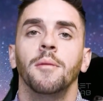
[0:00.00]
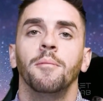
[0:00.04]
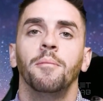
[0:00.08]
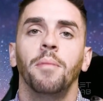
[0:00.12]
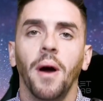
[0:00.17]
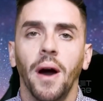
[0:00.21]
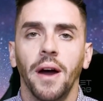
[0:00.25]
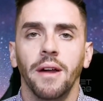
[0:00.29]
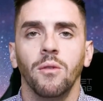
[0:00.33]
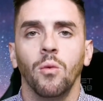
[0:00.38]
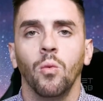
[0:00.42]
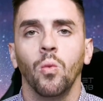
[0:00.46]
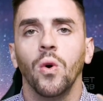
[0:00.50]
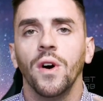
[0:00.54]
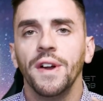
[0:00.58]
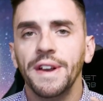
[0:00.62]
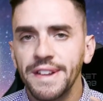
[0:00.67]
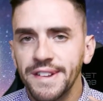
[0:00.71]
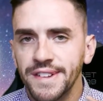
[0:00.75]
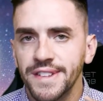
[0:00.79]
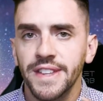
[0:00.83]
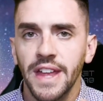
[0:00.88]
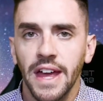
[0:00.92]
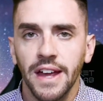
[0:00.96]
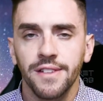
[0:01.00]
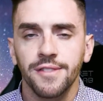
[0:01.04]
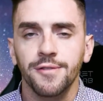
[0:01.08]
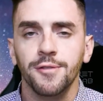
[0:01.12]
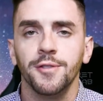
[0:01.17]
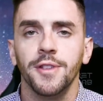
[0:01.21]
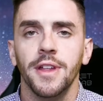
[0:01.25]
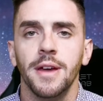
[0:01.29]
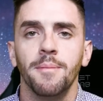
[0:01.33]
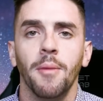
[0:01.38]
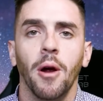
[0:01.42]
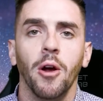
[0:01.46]
But what is next for
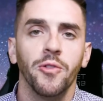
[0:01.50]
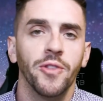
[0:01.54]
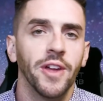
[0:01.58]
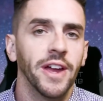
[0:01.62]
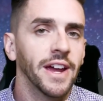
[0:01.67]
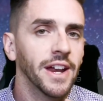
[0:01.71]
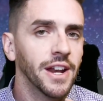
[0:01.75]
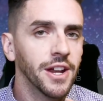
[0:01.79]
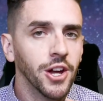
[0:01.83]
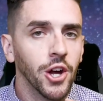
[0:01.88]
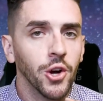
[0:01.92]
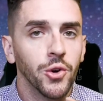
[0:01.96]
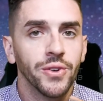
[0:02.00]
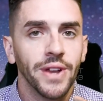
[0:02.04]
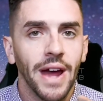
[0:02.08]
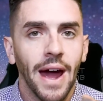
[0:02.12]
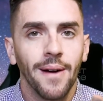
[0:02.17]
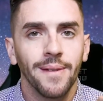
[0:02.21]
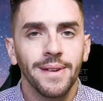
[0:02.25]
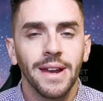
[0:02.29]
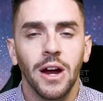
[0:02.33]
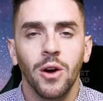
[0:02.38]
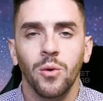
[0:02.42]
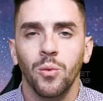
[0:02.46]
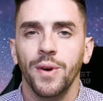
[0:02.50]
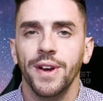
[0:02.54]
them? Are they gonna go down now?